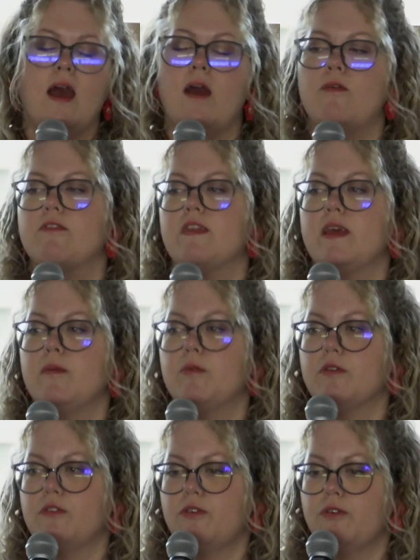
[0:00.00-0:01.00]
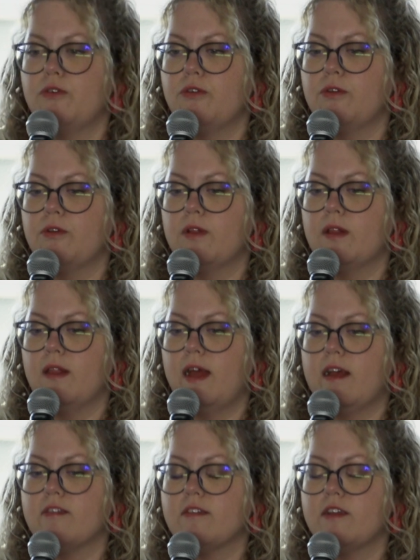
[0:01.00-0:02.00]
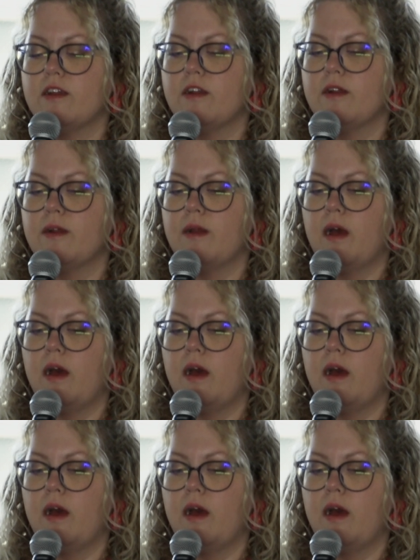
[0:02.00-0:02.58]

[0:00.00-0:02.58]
I was able to last year